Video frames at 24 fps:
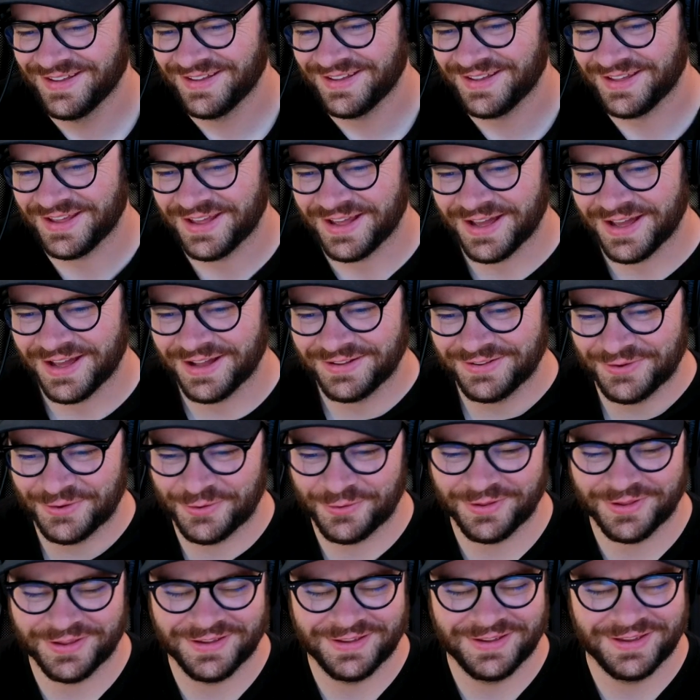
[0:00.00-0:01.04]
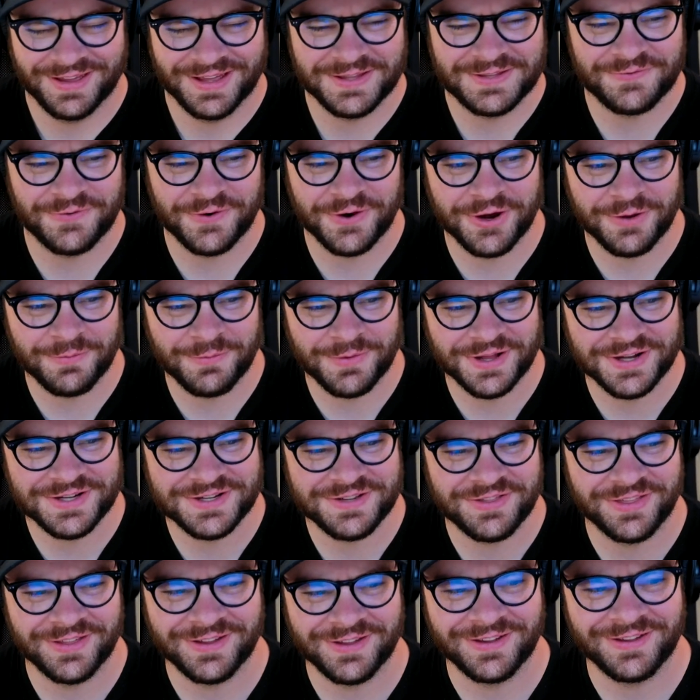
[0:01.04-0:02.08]
Yeah, totally. It's very much
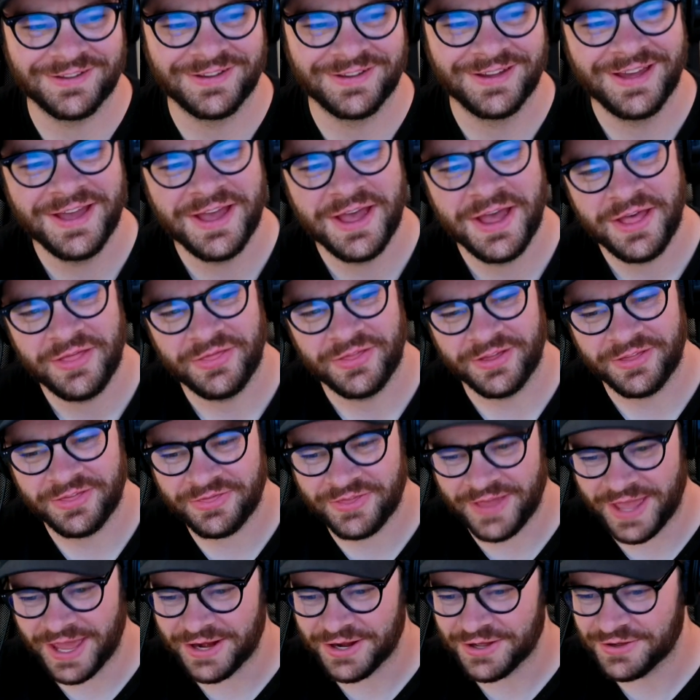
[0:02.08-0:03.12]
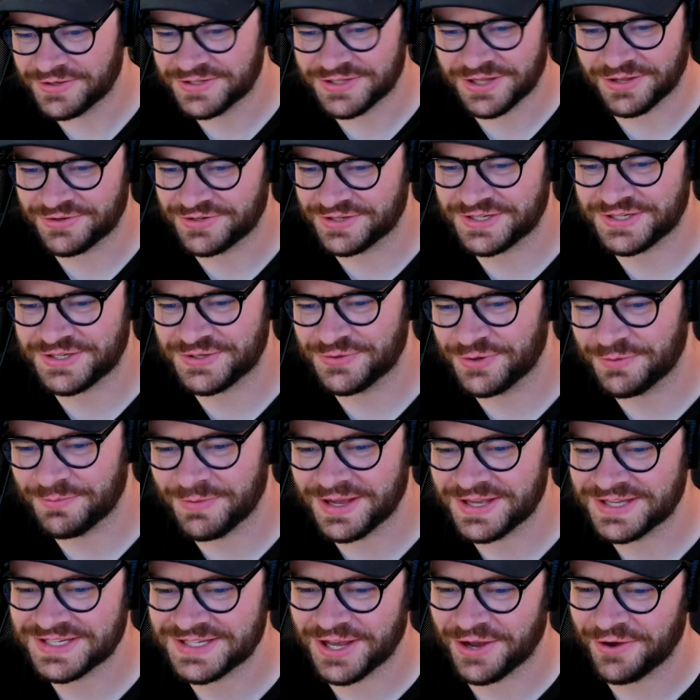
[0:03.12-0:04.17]
the Thanos, I'll just do it
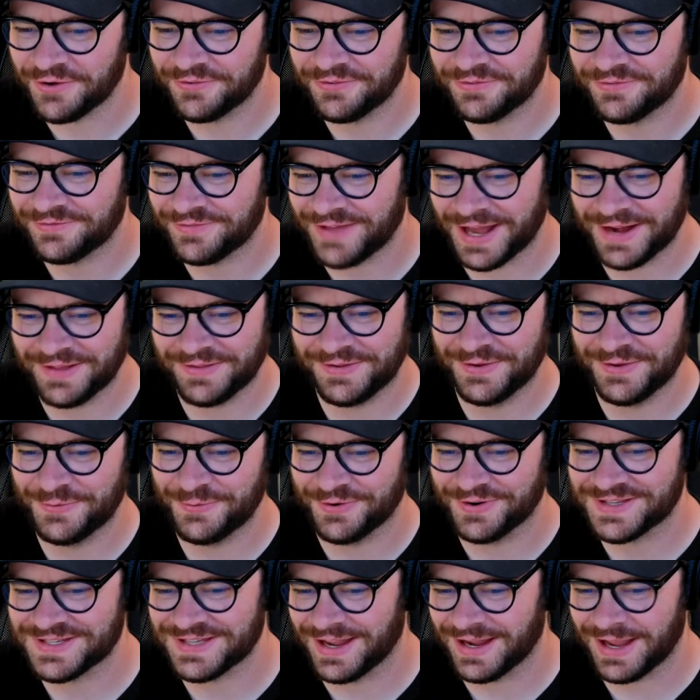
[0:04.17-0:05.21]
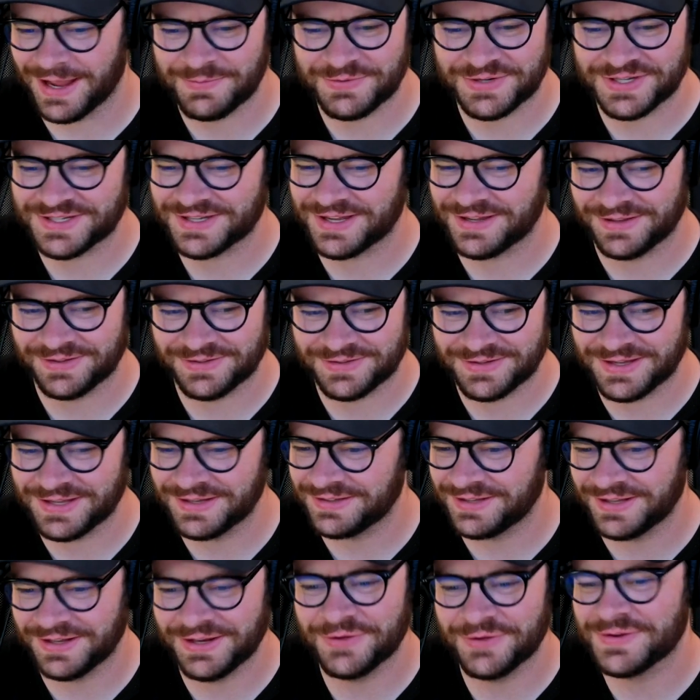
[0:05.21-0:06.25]
myself attitude, where it's like, I'm just
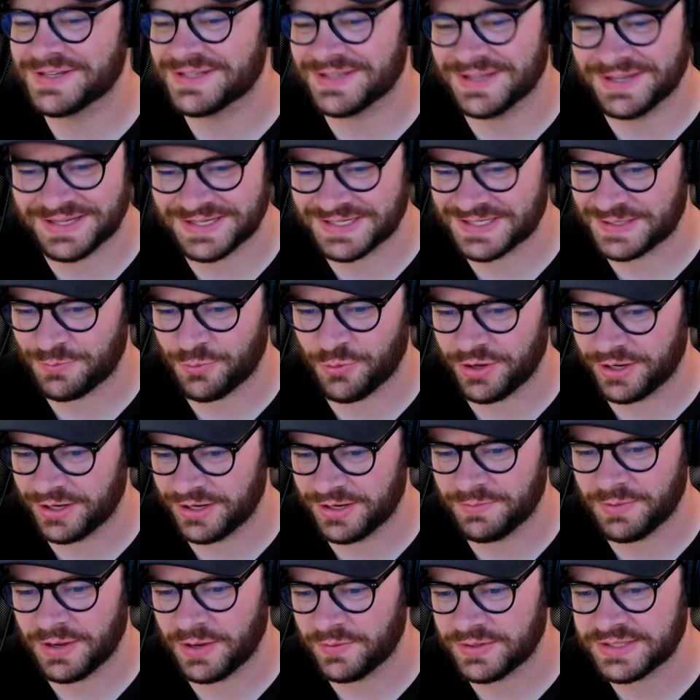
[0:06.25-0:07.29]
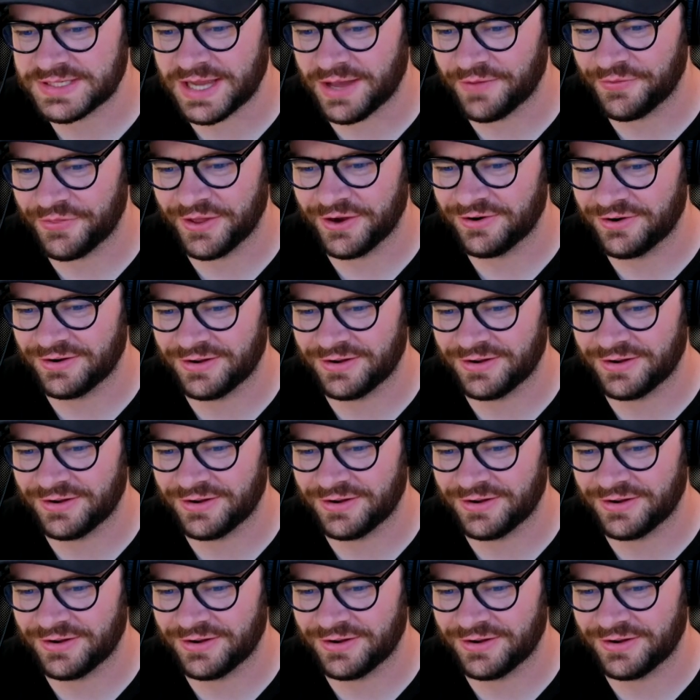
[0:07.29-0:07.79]
continuously disappointed by what's out there.